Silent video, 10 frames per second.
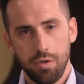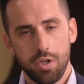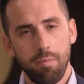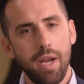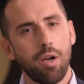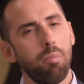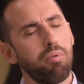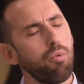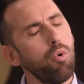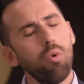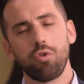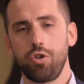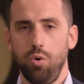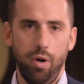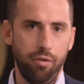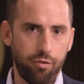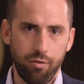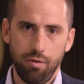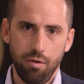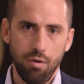to make a brutal choice
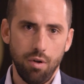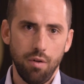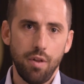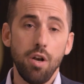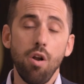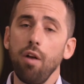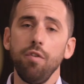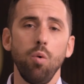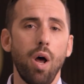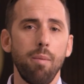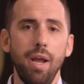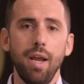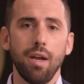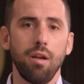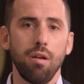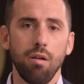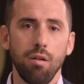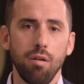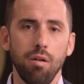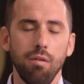that none of you want to make
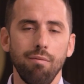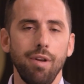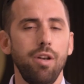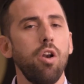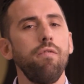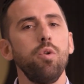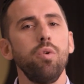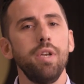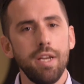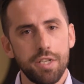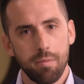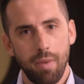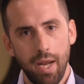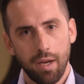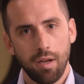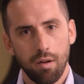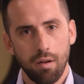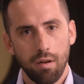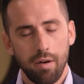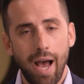and none of you need to make.
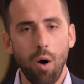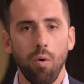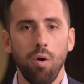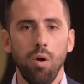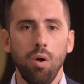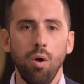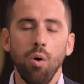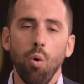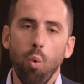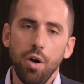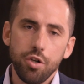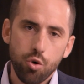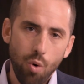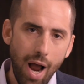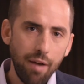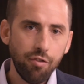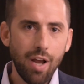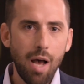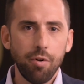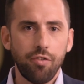Now, what drives
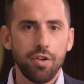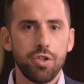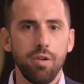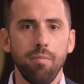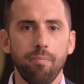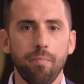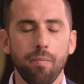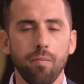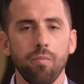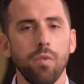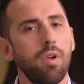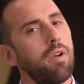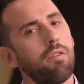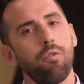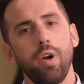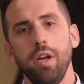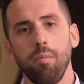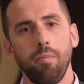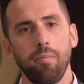competition? Freedom.